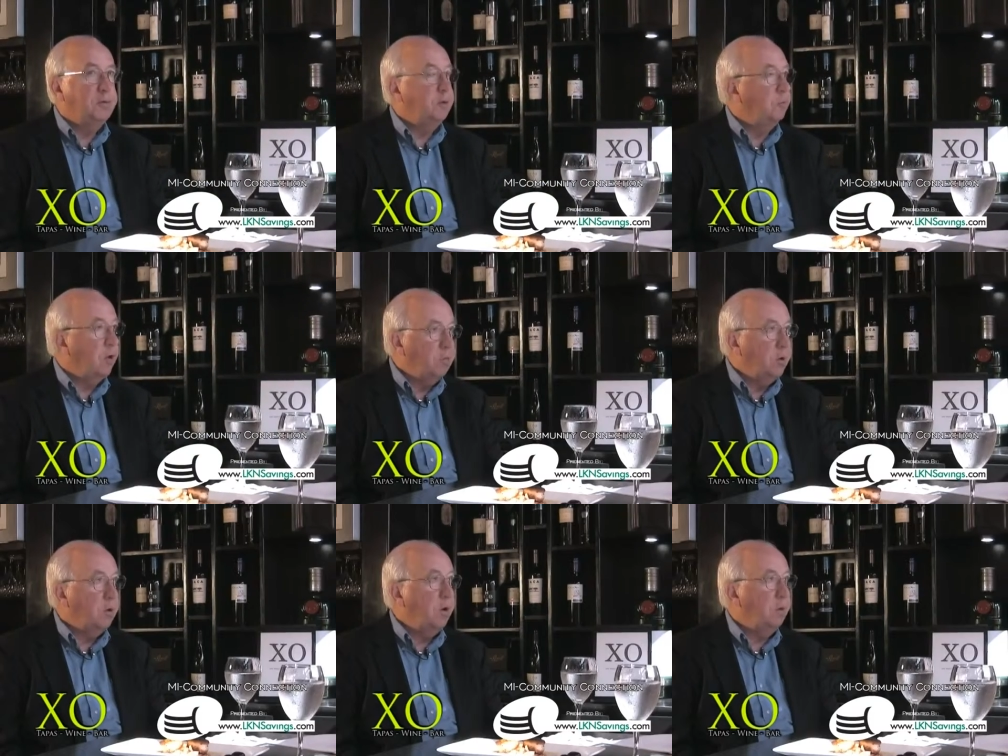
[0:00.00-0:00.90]
The
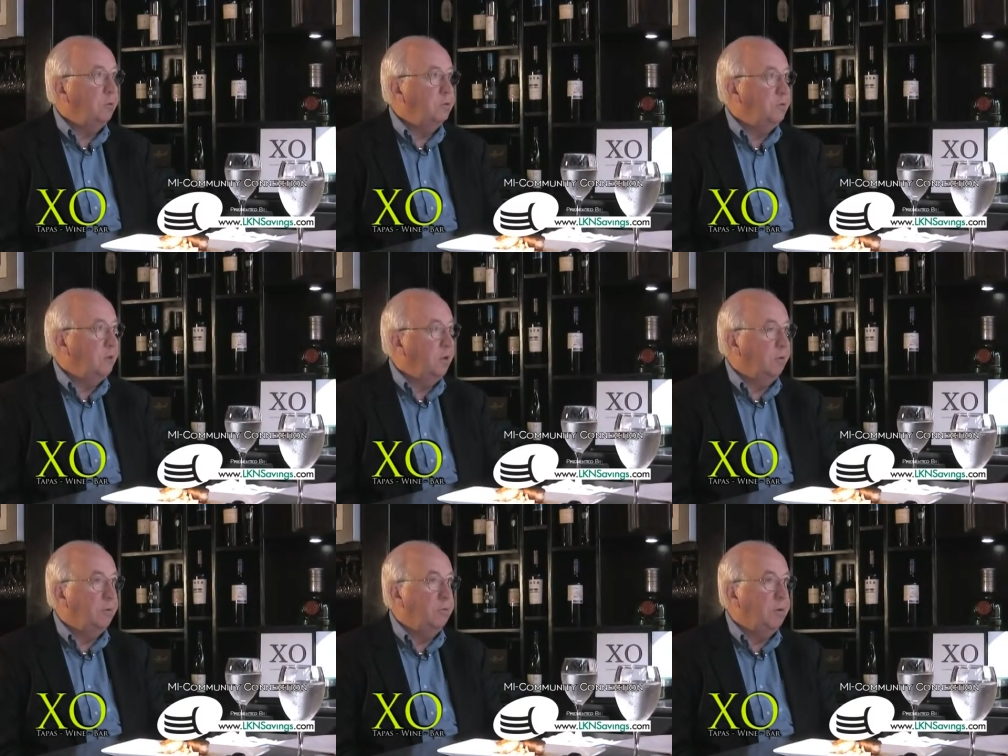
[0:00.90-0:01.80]
Department of Commerce has got a
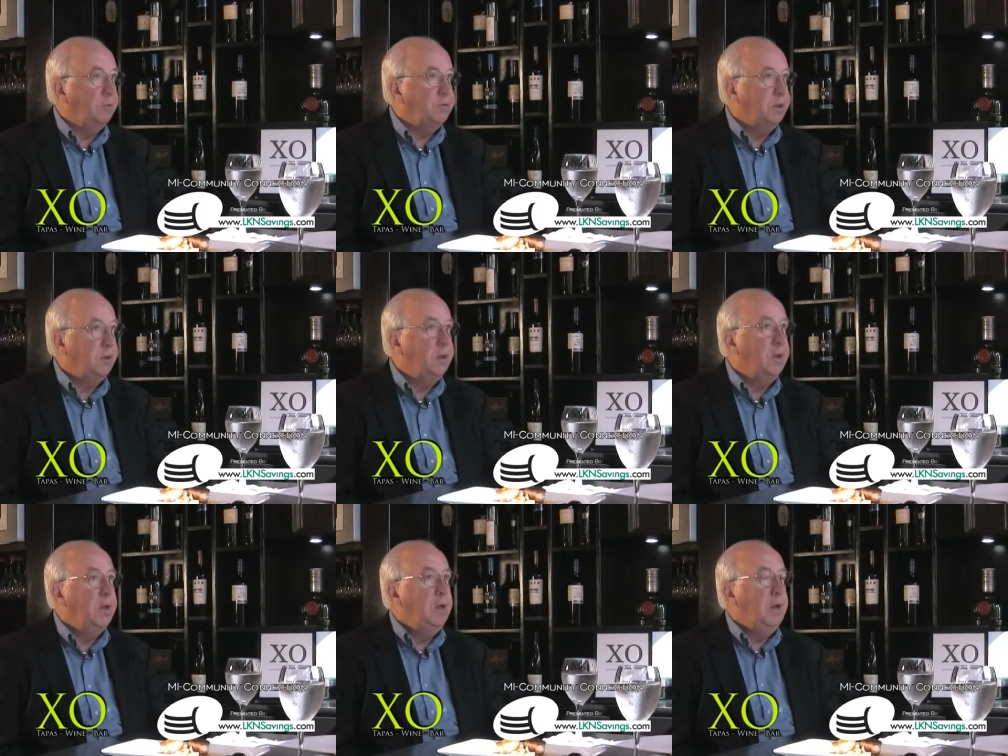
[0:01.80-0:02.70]
great website
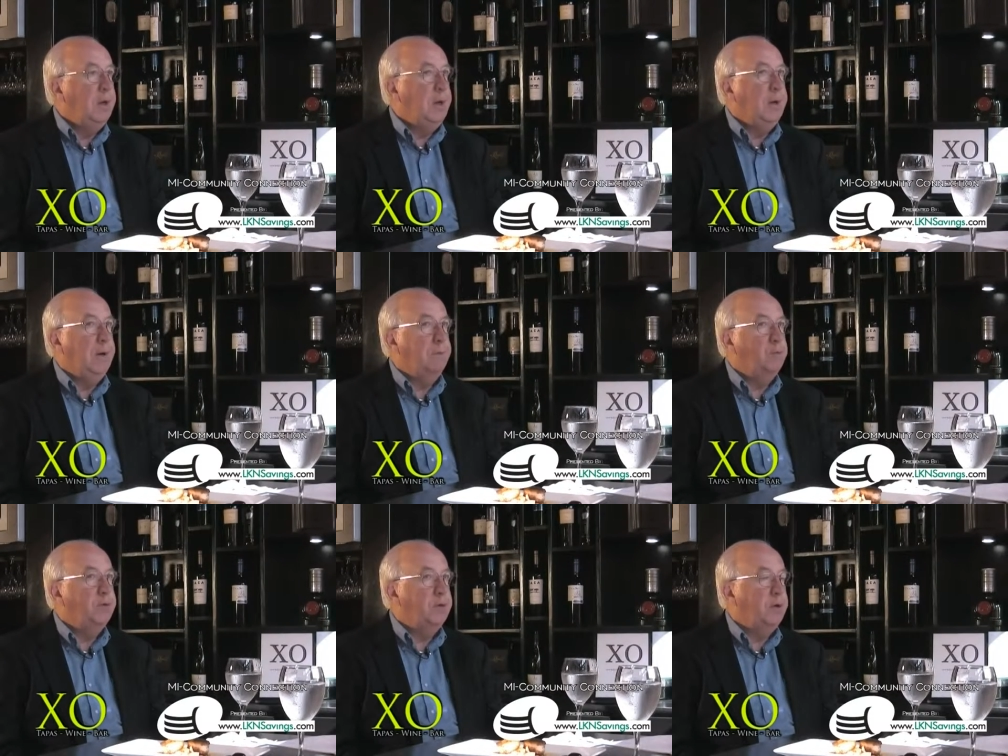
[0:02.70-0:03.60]
uh,
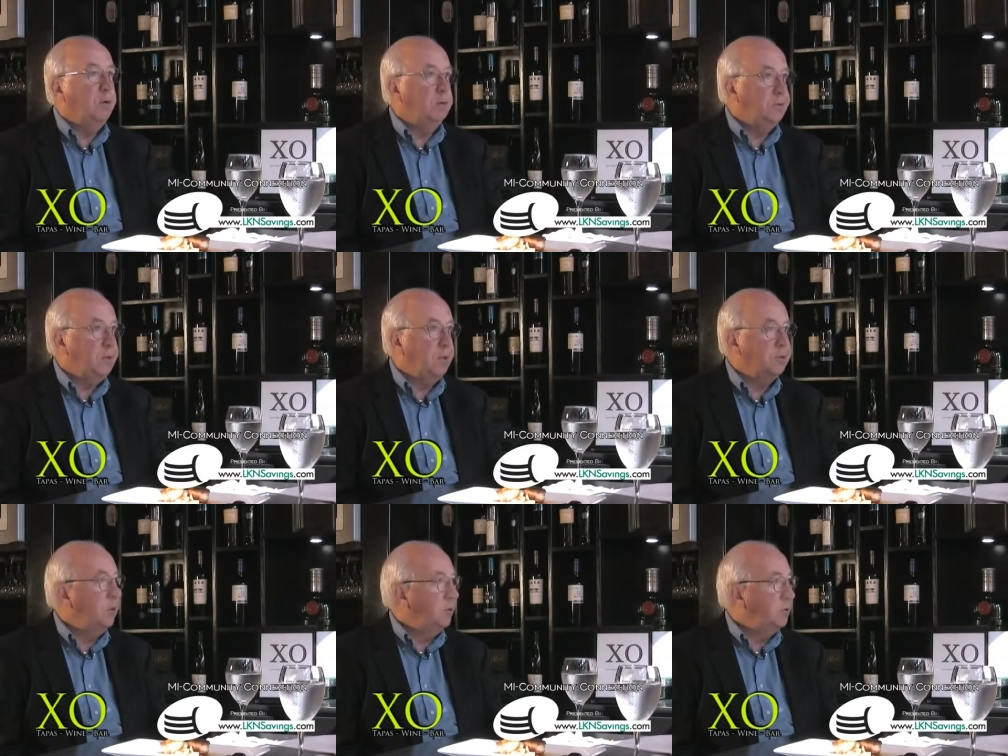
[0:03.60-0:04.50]
with a whole
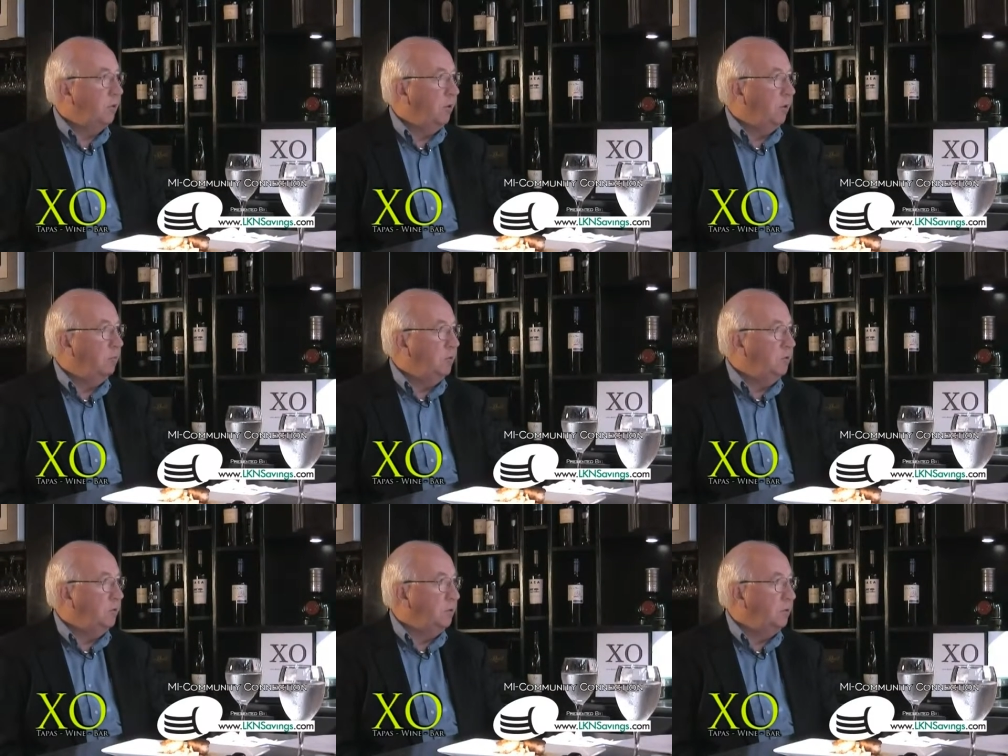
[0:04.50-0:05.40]
section on starting a
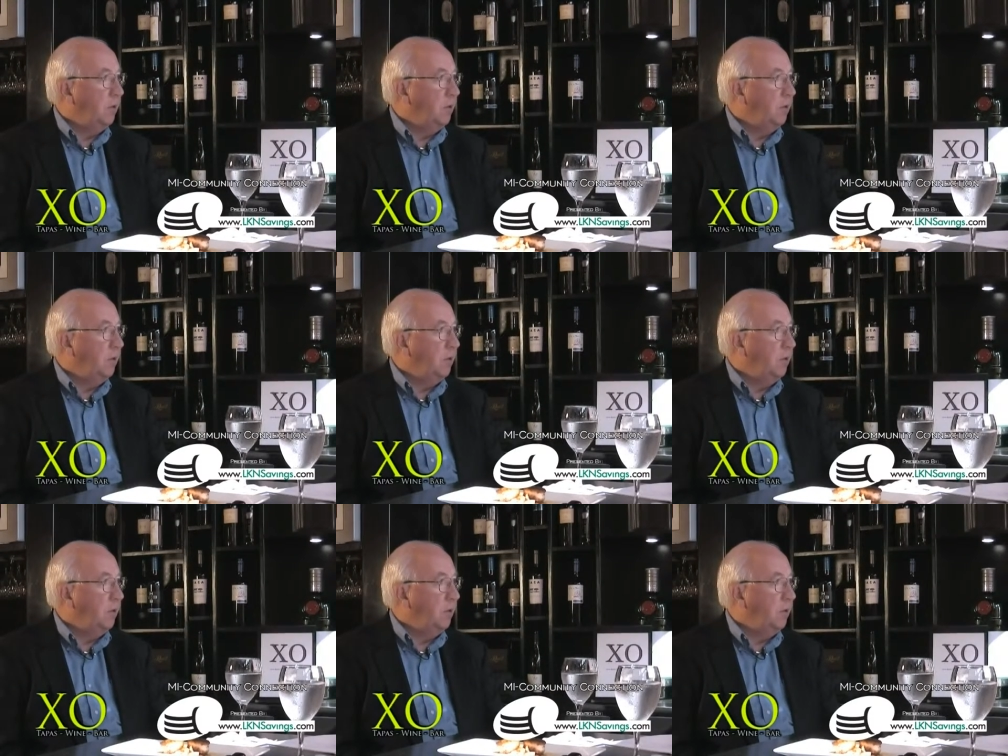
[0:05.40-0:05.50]
business